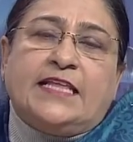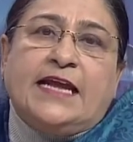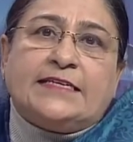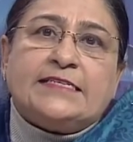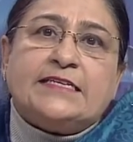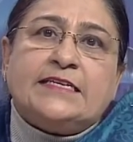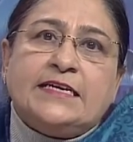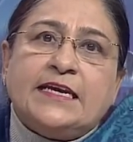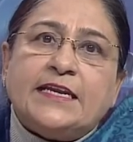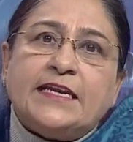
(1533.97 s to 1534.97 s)
that is the
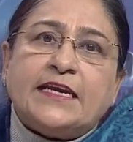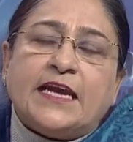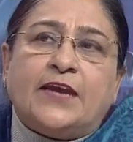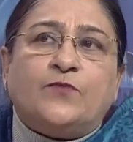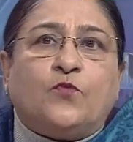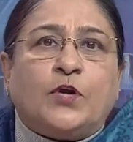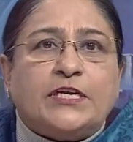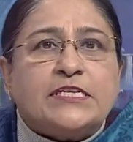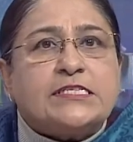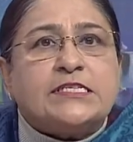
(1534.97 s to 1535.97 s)
DNA and
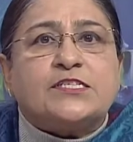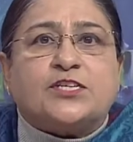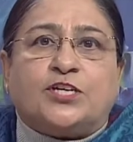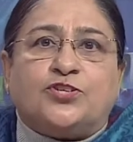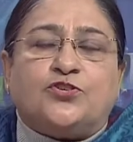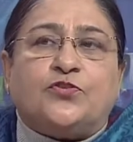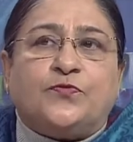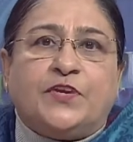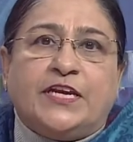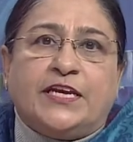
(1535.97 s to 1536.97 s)
what is the structure
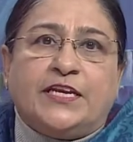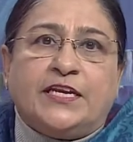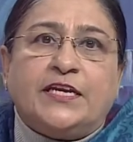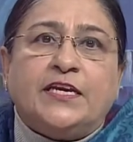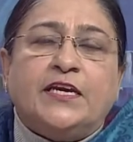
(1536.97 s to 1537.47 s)
of DNA.